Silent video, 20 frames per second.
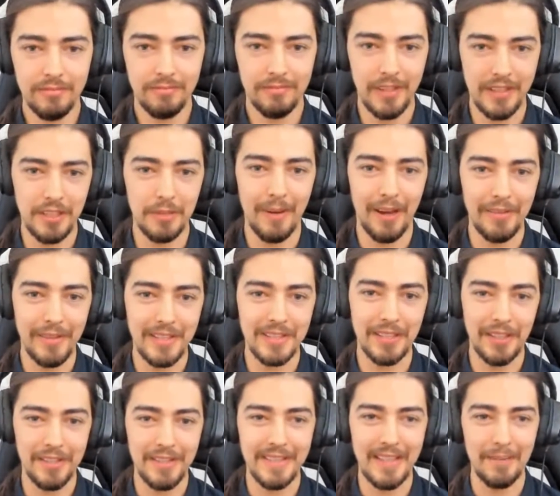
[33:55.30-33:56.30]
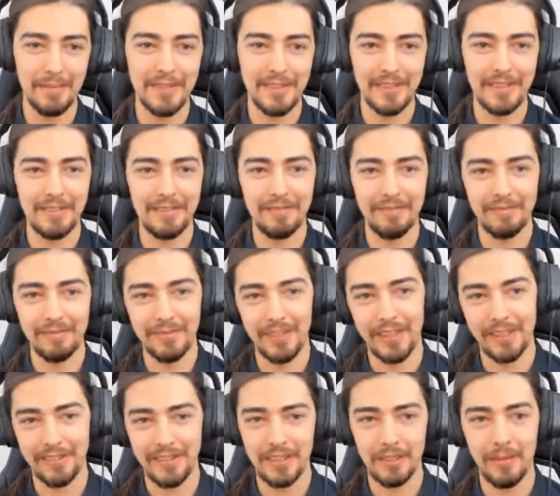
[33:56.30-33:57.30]
Think about this concept and
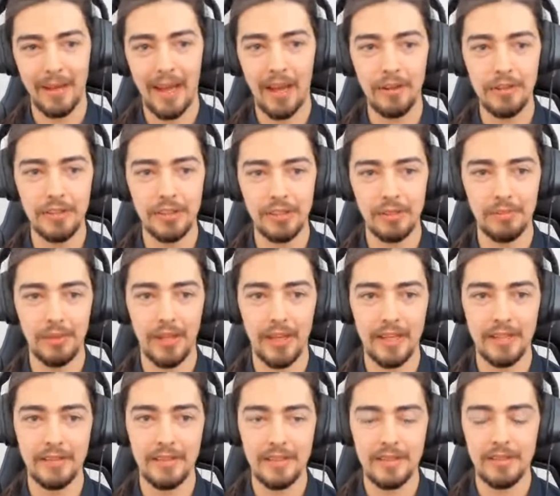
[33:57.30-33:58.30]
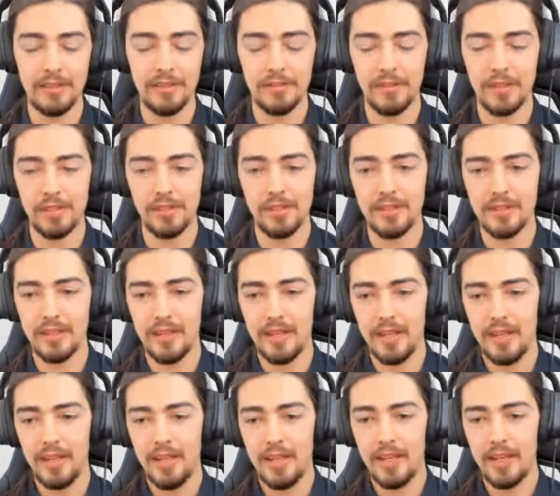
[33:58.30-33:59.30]
like think about how you can apply it in these situations.
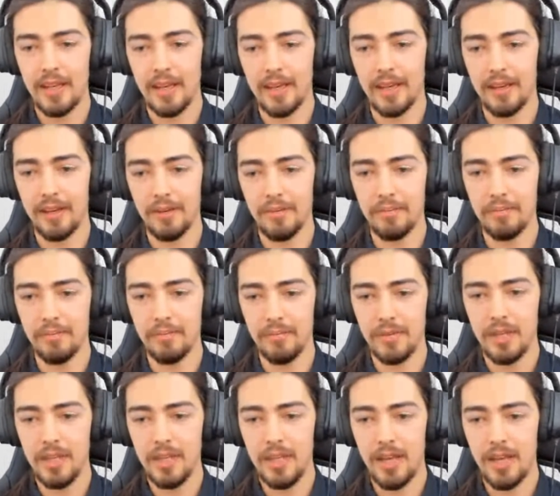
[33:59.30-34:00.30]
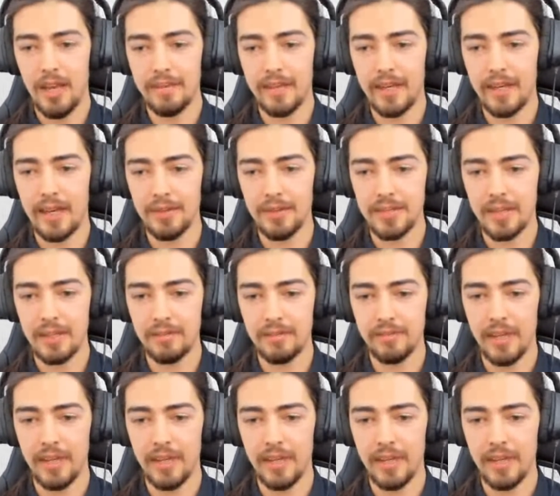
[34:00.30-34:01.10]
And then outside of